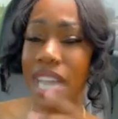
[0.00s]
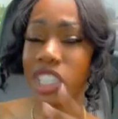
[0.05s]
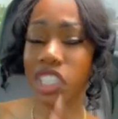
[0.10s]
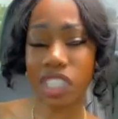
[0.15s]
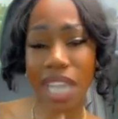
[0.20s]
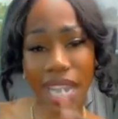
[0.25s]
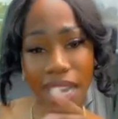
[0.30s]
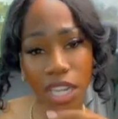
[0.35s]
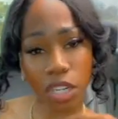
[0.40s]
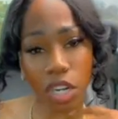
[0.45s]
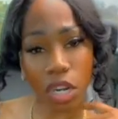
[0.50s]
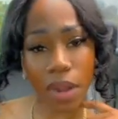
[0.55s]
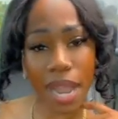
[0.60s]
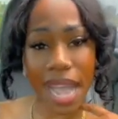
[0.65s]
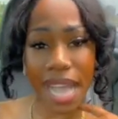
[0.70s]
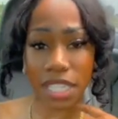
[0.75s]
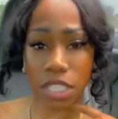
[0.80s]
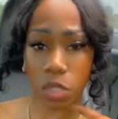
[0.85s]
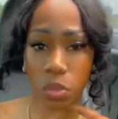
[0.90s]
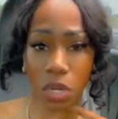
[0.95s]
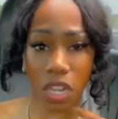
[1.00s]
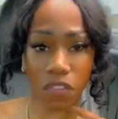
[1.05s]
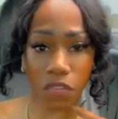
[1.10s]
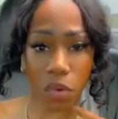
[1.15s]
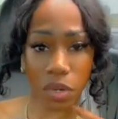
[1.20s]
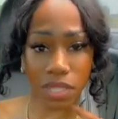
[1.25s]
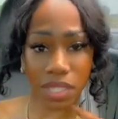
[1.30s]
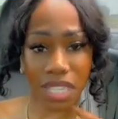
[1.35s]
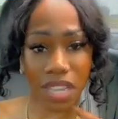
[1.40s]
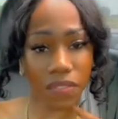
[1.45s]
shaking her ass
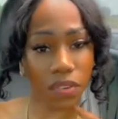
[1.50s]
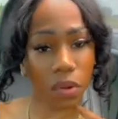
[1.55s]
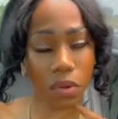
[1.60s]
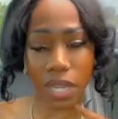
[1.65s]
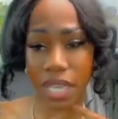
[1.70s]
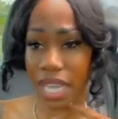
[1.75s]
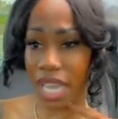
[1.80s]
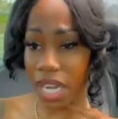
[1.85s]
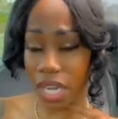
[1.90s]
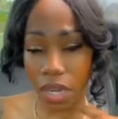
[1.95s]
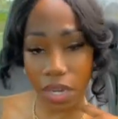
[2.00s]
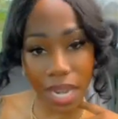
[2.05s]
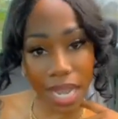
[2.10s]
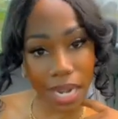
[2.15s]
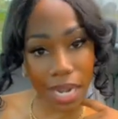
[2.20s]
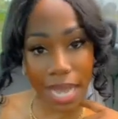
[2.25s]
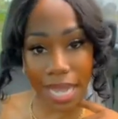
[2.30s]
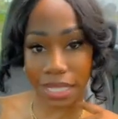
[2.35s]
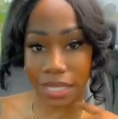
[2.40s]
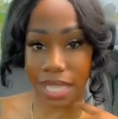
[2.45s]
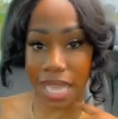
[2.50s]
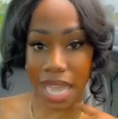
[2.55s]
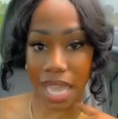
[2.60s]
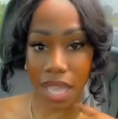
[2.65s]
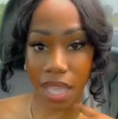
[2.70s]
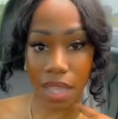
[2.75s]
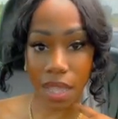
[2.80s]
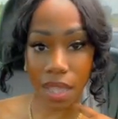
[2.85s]
24/7 on the internet like that.